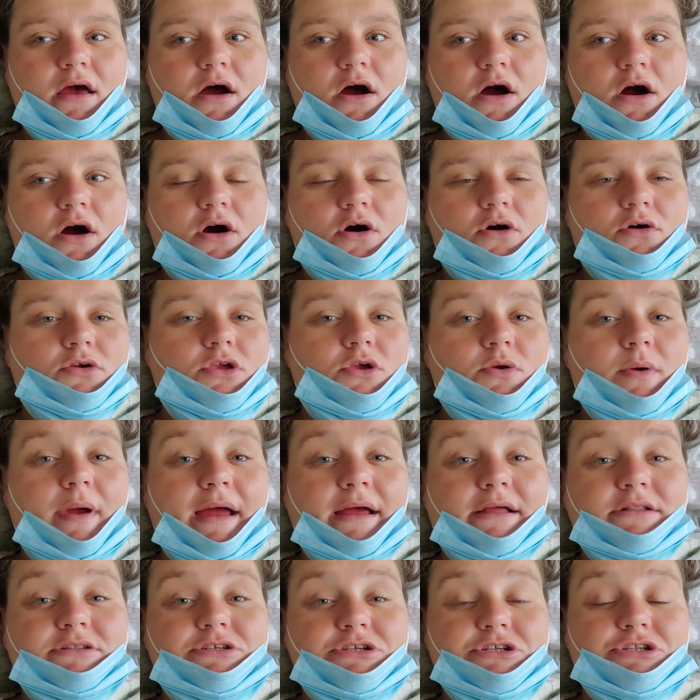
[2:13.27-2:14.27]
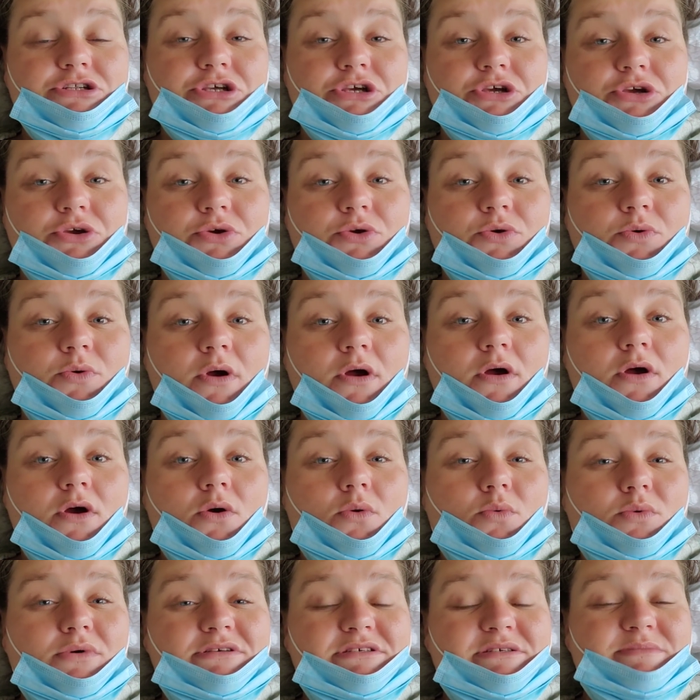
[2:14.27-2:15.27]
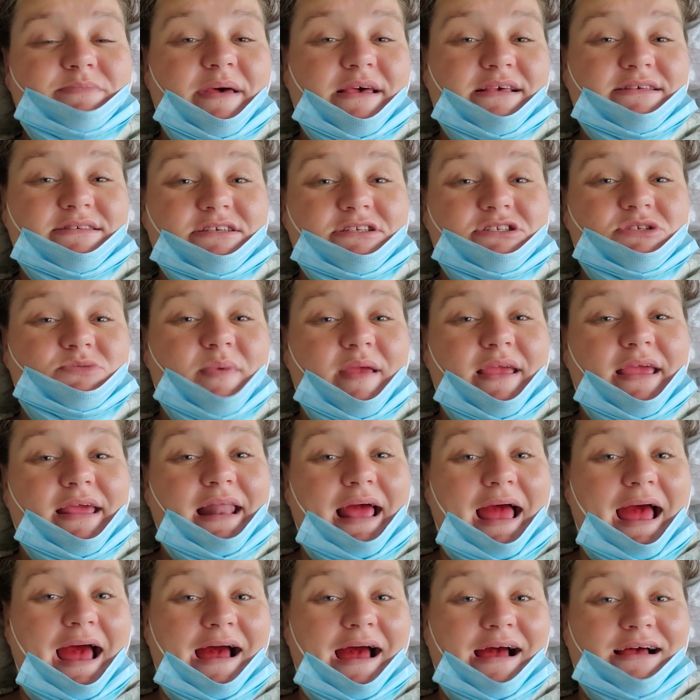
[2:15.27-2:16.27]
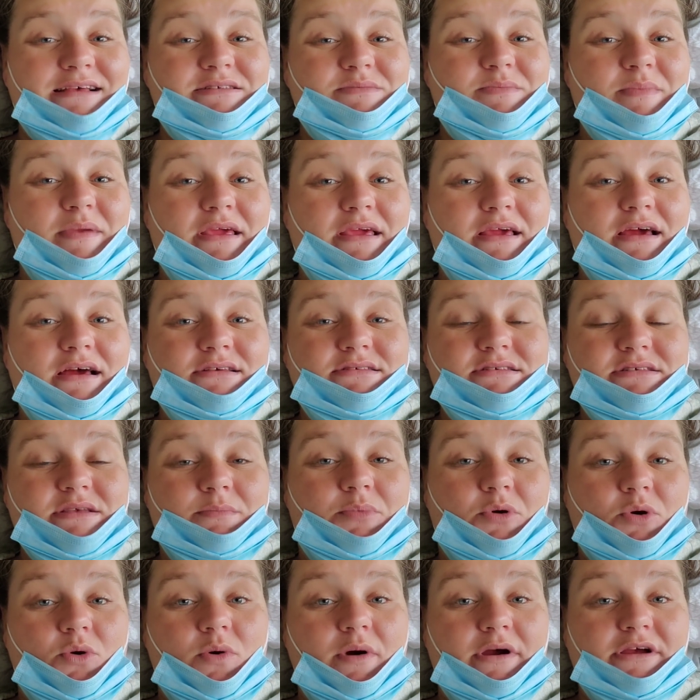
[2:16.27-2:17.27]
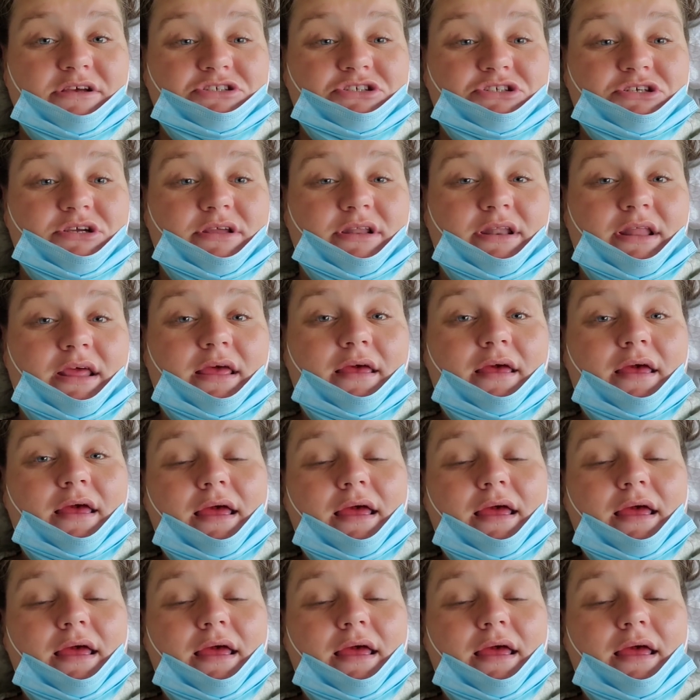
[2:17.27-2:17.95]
all you had to do was message me and ask me a simple question,